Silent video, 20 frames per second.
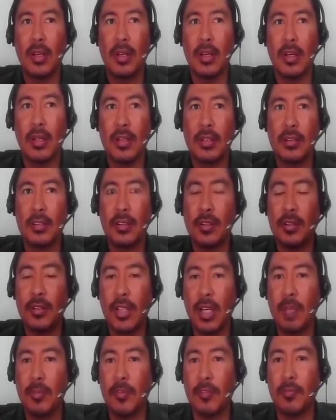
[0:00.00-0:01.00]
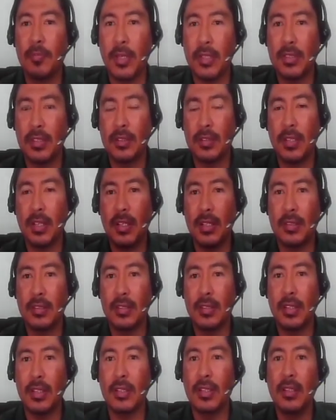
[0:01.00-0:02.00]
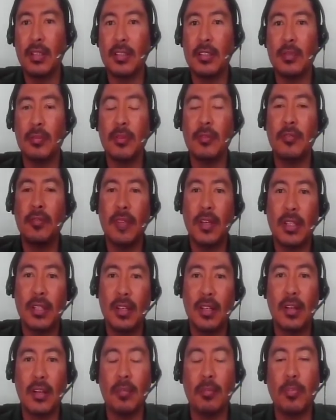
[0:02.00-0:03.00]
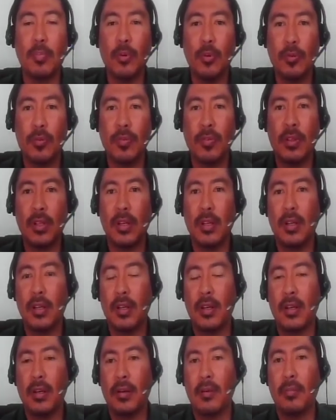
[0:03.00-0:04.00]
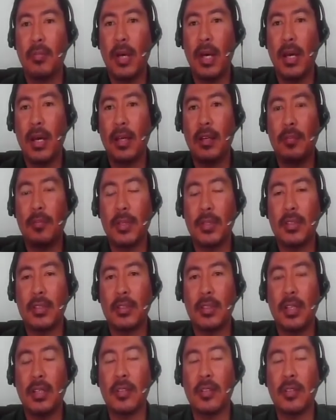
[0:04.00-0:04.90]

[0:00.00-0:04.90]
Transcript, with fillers: a certain type of pesticides, it needs to be vetted and approved by the Pesticide